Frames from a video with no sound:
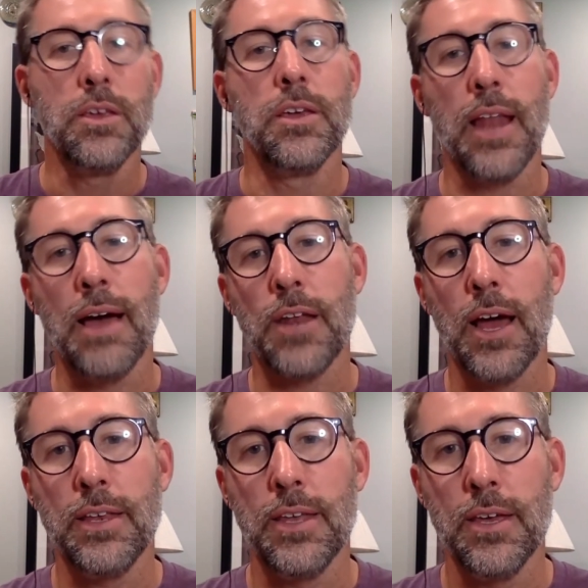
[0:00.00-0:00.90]
You can have an
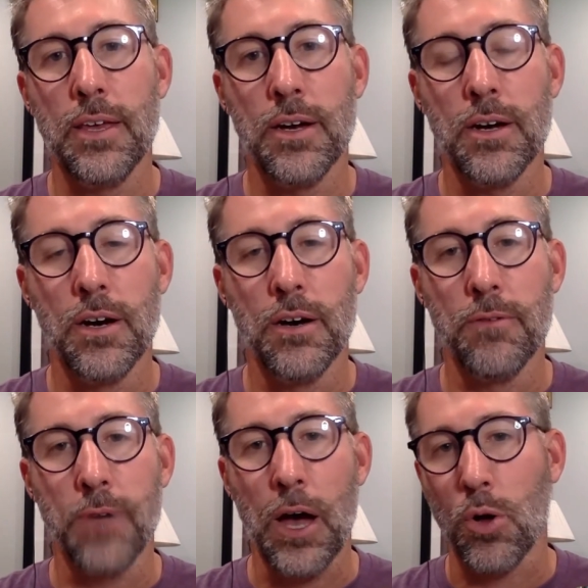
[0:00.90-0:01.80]
idea
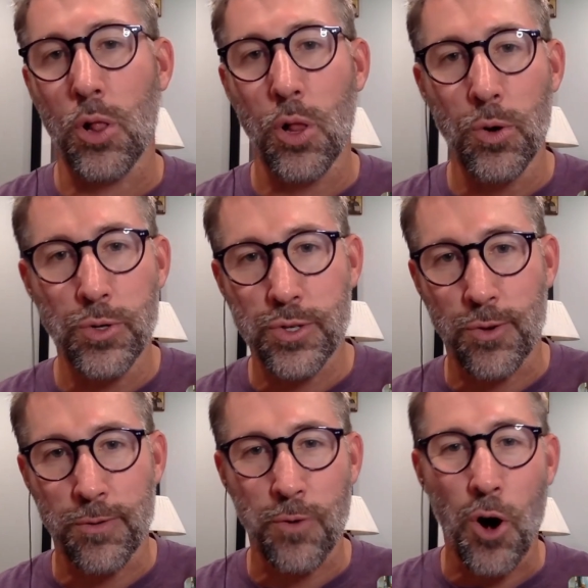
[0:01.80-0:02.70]
of how close
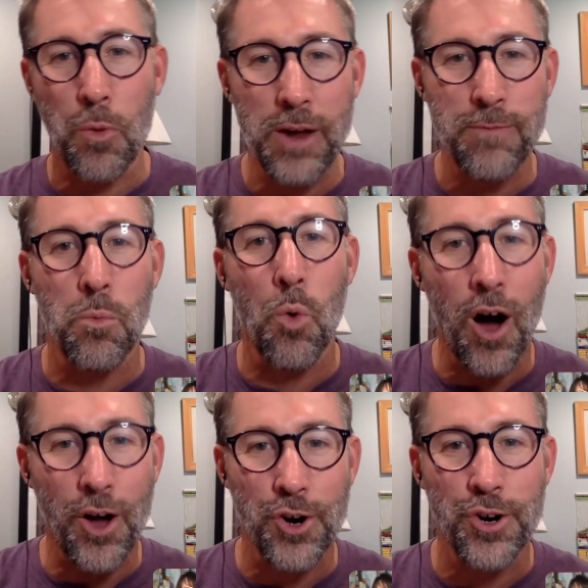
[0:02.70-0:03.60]
or far away from
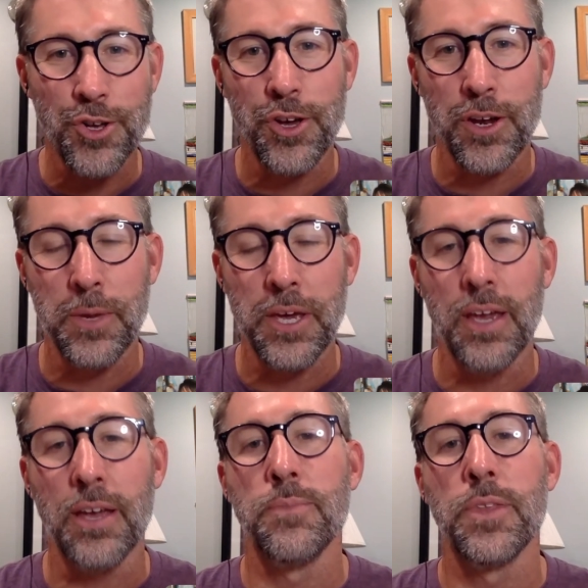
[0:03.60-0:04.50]
water you're going to
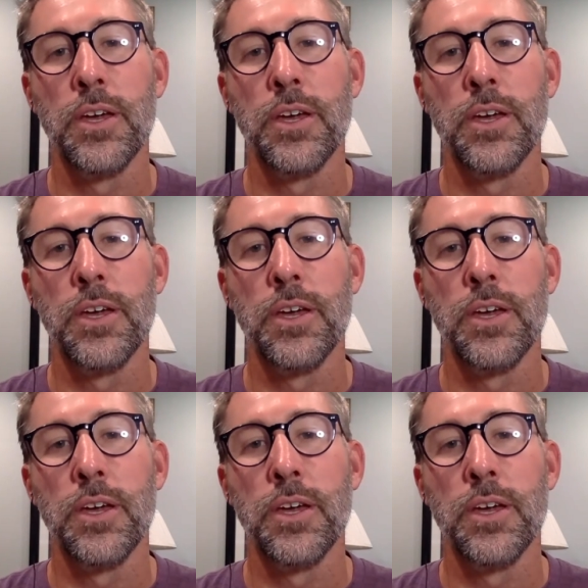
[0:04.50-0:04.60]
be.